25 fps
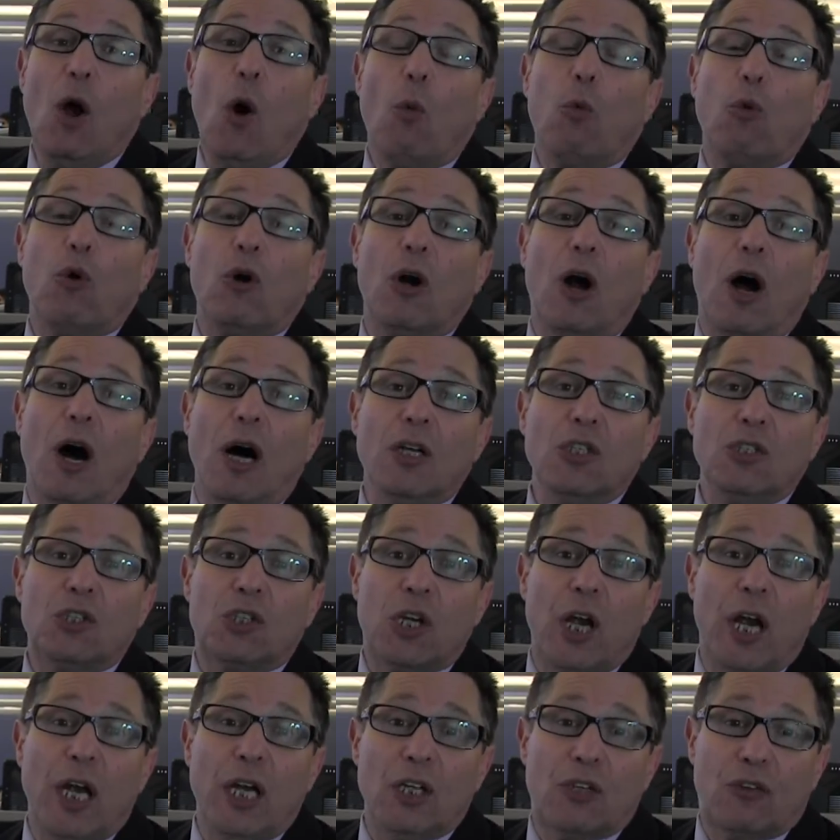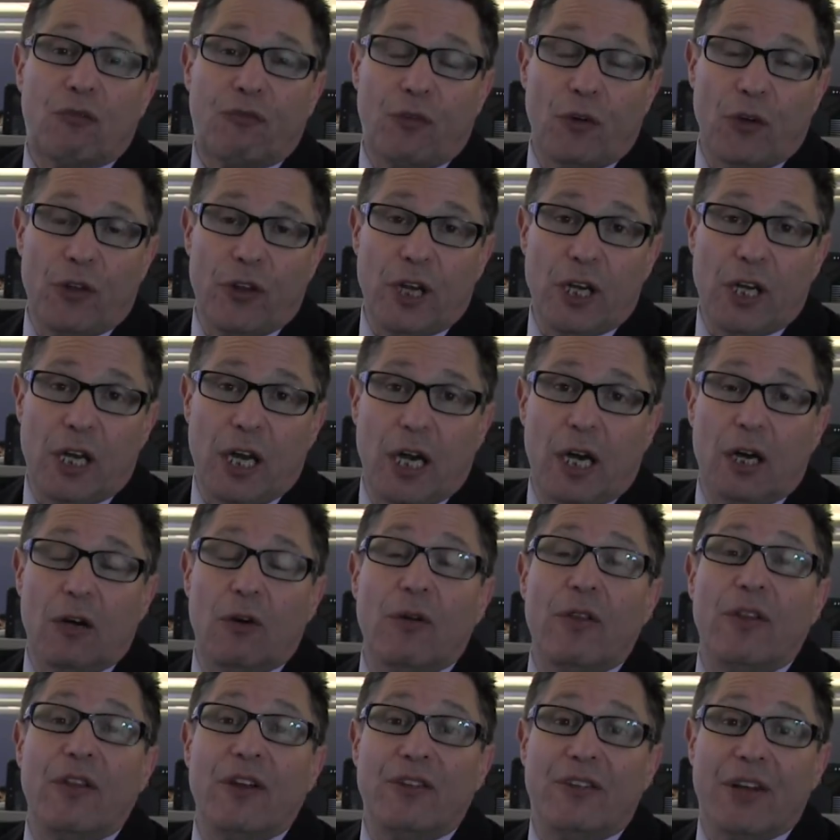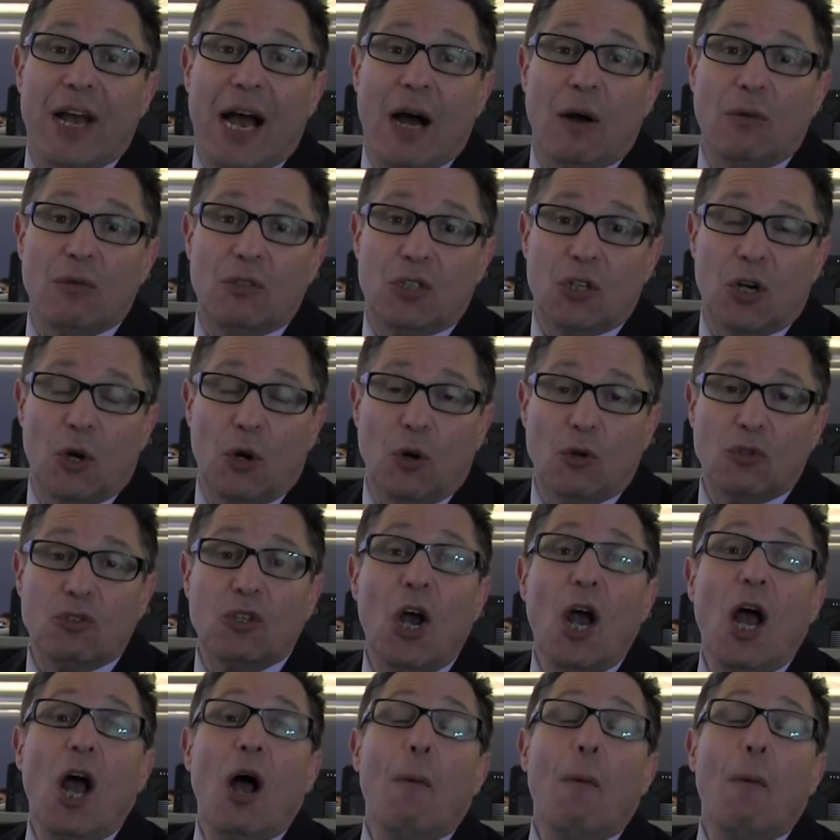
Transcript: We're unchanged for the year in the Dow Jones.